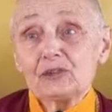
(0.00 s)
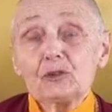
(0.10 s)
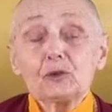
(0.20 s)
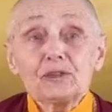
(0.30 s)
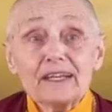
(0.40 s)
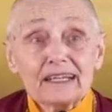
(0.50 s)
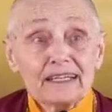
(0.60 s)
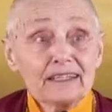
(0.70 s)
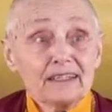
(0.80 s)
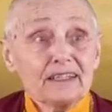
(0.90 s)
in New
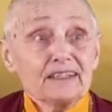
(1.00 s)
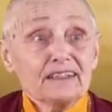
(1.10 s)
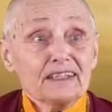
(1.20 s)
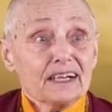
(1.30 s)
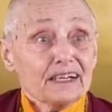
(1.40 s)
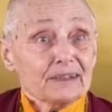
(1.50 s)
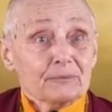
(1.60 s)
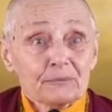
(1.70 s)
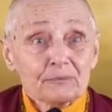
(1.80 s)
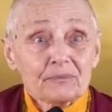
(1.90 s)
Delhi in India,
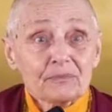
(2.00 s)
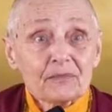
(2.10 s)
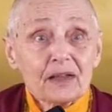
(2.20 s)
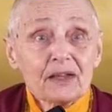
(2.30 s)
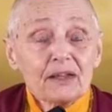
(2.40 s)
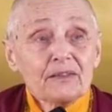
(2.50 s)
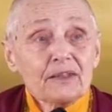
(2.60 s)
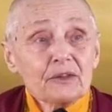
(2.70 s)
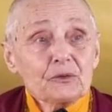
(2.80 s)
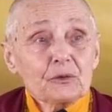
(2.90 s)

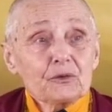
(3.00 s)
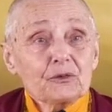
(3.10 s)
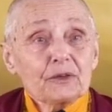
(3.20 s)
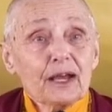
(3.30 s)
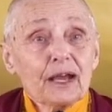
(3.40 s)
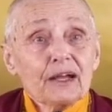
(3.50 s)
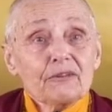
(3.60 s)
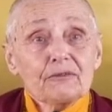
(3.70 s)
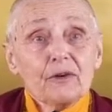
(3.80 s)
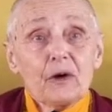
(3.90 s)
they used to
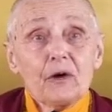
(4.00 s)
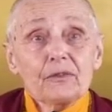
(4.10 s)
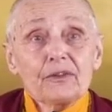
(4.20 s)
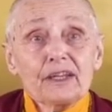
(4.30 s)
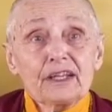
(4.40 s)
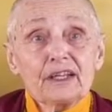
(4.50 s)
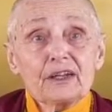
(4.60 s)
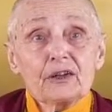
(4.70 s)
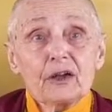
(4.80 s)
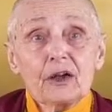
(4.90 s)
have on
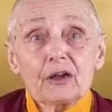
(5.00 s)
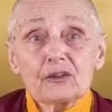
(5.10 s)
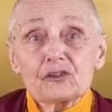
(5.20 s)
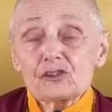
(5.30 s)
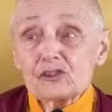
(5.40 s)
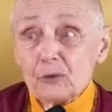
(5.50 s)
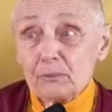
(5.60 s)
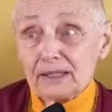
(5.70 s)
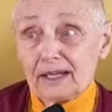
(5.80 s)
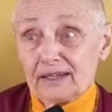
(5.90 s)
the
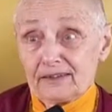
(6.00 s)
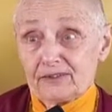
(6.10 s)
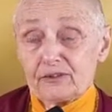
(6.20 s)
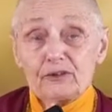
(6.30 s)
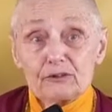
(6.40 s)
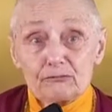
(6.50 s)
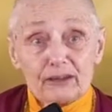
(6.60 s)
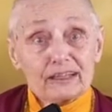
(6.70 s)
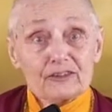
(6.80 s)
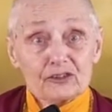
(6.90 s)
stoplights, on the
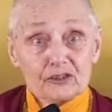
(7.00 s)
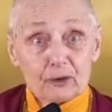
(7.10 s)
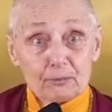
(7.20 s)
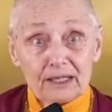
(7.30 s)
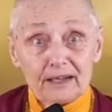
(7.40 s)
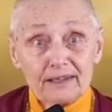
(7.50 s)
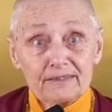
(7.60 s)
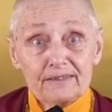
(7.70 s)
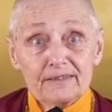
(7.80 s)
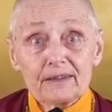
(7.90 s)
red
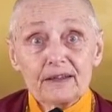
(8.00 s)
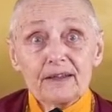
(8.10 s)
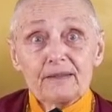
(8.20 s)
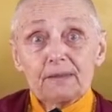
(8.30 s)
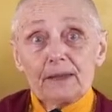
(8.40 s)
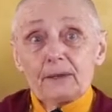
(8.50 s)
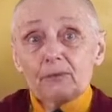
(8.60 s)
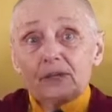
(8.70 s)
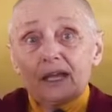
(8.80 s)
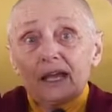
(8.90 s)
stoplights, they
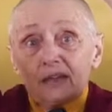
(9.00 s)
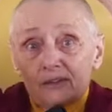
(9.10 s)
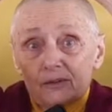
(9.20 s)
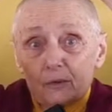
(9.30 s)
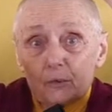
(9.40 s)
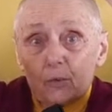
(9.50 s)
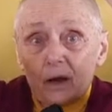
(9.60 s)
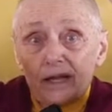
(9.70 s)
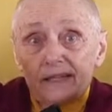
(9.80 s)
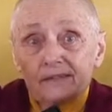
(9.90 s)
would have
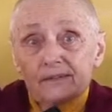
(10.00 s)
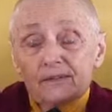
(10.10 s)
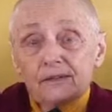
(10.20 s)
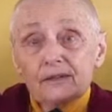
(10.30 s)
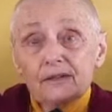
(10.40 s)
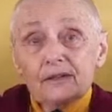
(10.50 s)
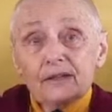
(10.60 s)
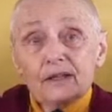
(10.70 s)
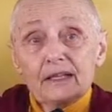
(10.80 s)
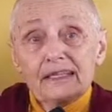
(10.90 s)
white
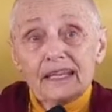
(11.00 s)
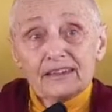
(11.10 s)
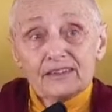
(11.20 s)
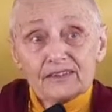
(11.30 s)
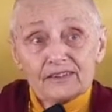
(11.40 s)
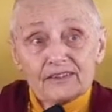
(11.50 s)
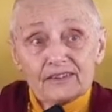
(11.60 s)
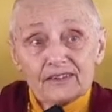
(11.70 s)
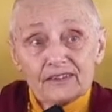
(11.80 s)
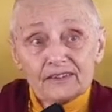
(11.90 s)

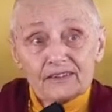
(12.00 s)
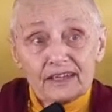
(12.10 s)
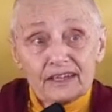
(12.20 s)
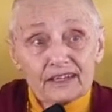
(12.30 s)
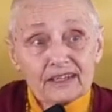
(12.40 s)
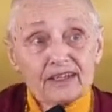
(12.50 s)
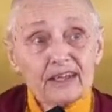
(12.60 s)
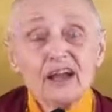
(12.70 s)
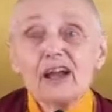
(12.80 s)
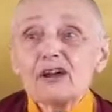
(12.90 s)
letters saying,
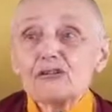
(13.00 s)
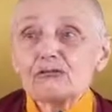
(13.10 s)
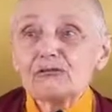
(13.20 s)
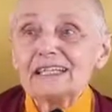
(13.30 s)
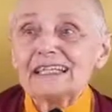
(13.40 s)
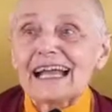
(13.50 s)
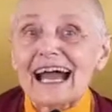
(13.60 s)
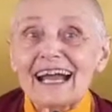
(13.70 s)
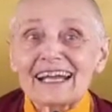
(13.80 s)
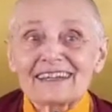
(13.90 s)

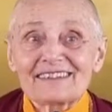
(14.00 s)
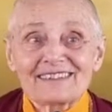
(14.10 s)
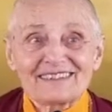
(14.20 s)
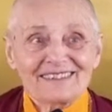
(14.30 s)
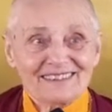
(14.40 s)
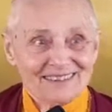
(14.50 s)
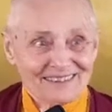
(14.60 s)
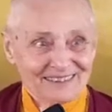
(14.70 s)
relax.